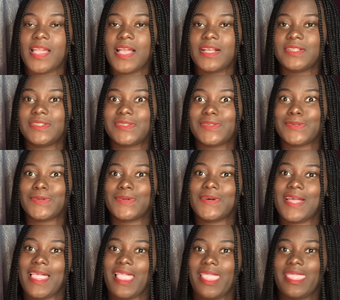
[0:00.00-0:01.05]
So
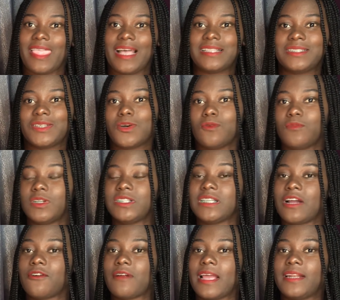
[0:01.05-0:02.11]
that's how much a
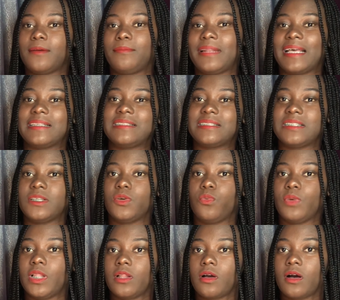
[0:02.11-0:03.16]
rhinoplasty
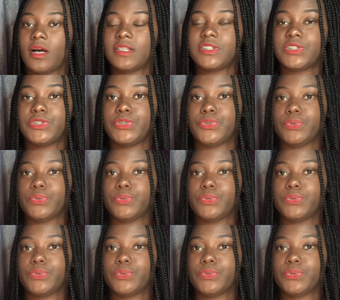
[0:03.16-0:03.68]
will cost you.